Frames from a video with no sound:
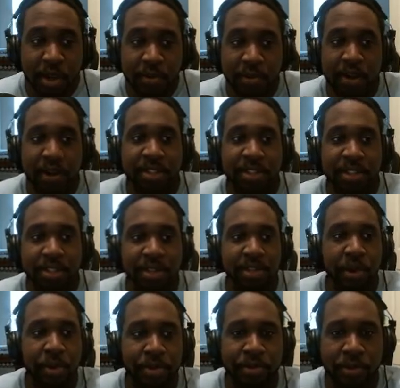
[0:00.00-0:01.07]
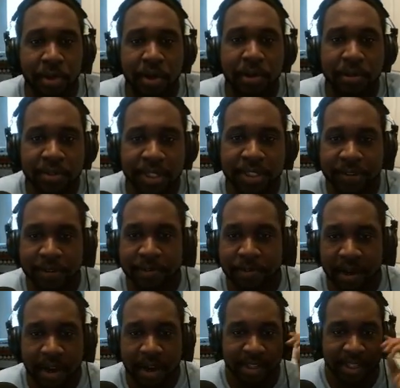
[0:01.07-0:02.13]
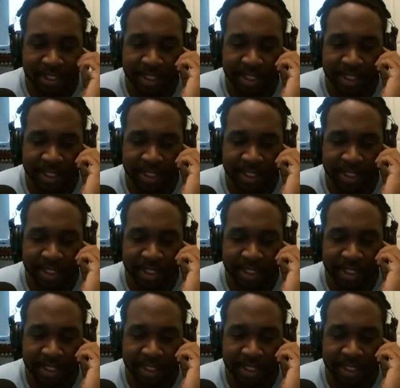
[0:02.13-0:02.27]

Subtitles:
want to go through all of these different products,